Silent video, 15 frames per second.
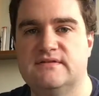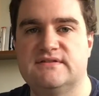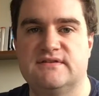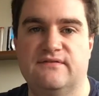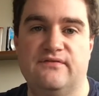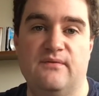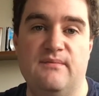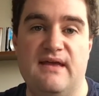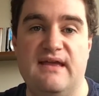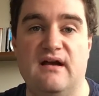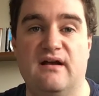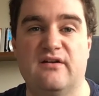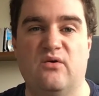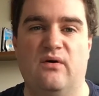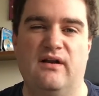So for me,
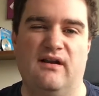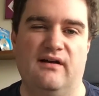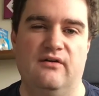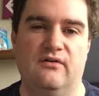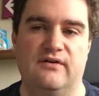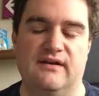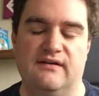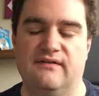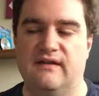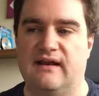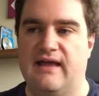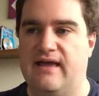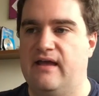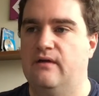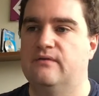I quite like looking at the
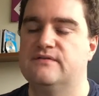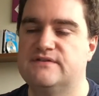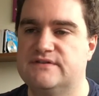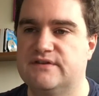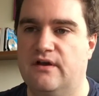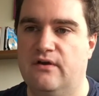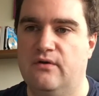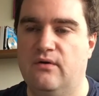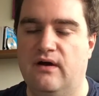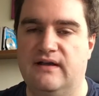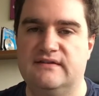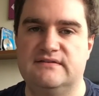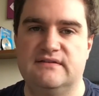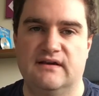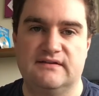layout, so I
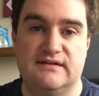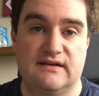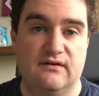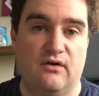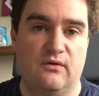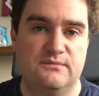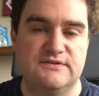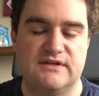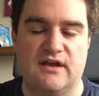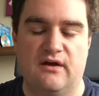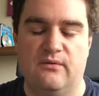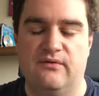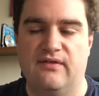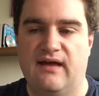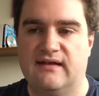didn't opt to
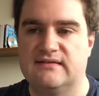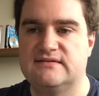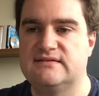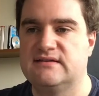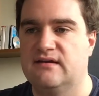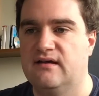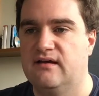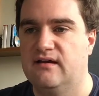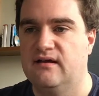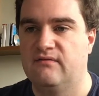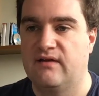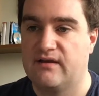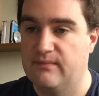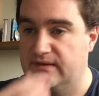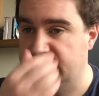go with that
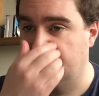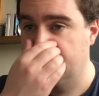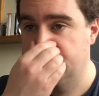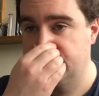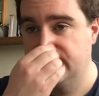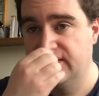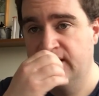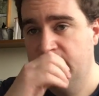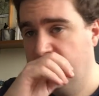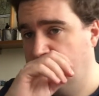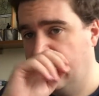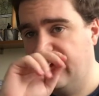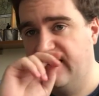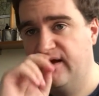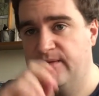recommendation.
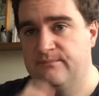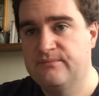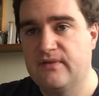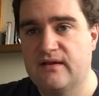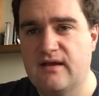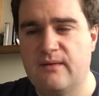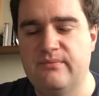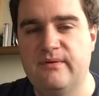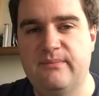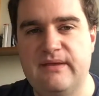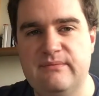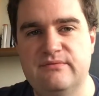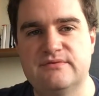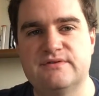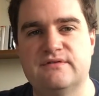A couple of
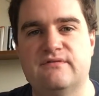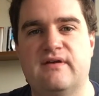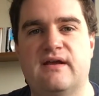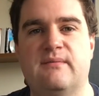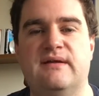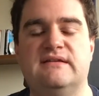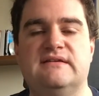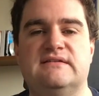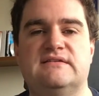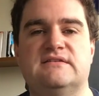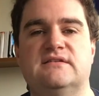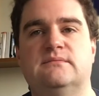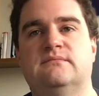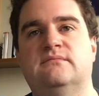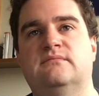people sort of recommended
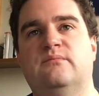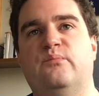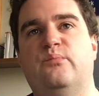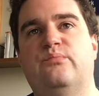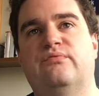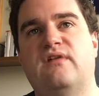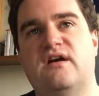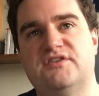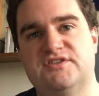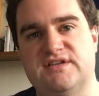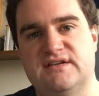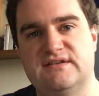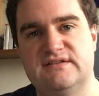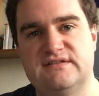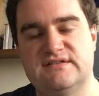some
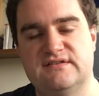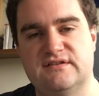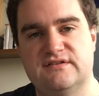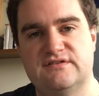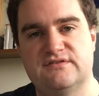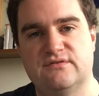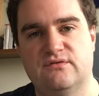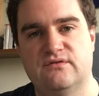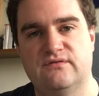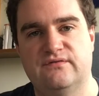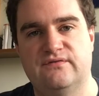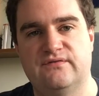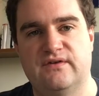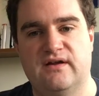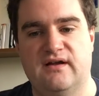brushes that are sort
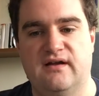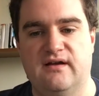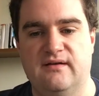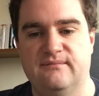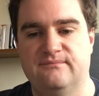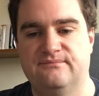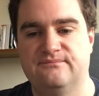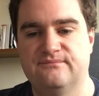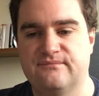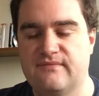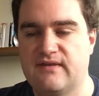of...